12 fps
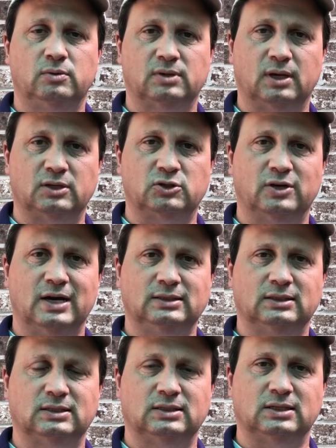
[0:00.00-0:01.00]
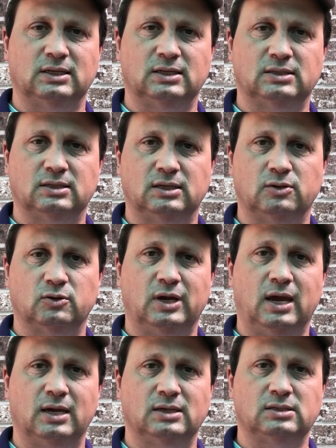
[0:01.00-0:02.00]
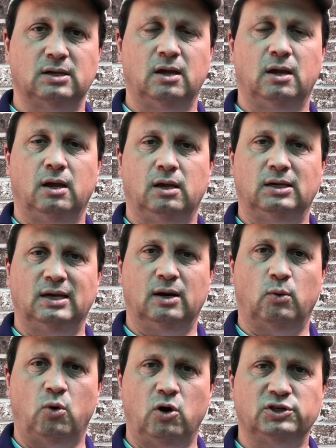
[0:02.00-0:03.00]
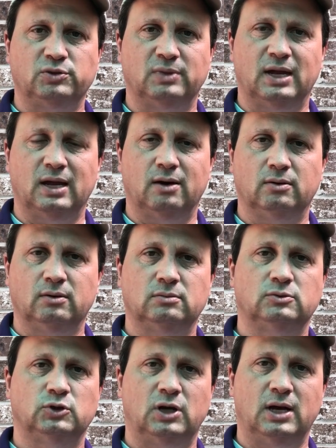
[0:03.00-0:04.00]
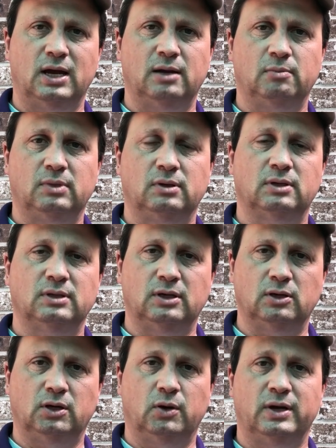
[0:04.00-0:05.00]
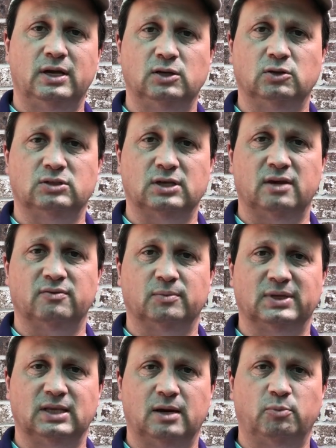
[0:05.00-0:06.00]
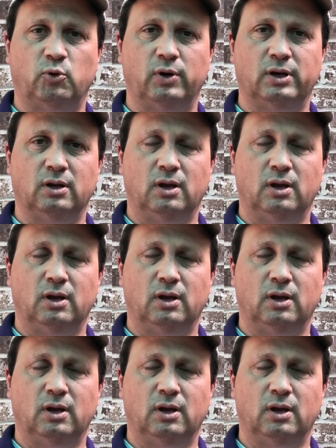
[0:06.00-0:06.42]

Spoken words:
They extracted the seeds in either case, kind of wash them down, dry them, and then you go ahead and you save them at that point.